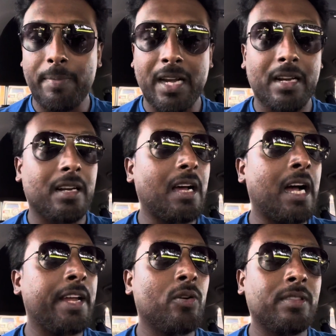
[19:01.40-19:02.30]
an
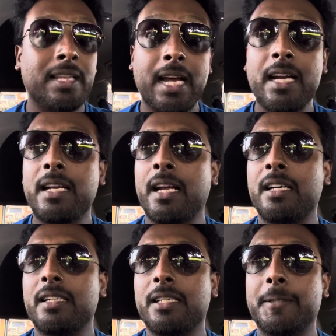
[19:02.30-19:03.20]
eye on that, and
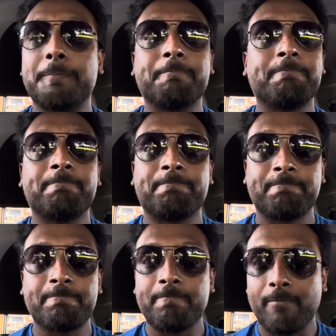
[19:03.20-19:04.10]

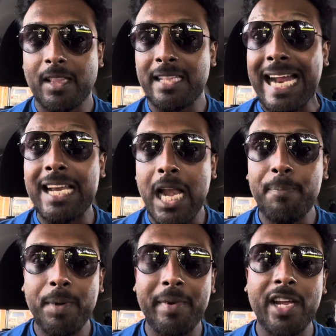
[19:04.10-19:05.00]
that helped
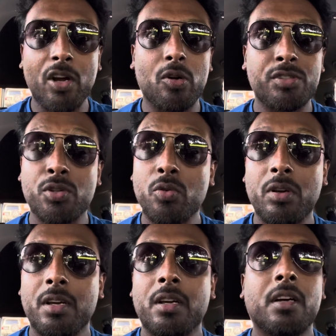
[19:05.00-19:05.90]
me a lot. So
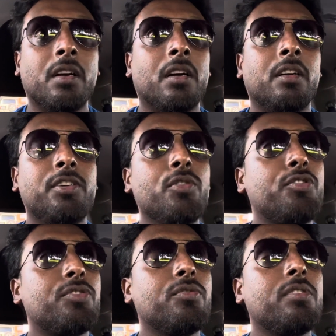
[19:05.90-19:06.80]
you
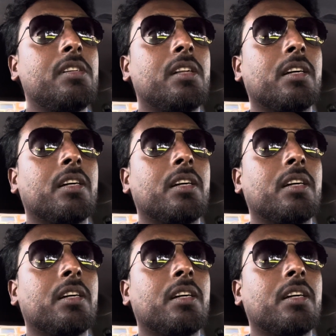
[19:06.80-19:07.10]
should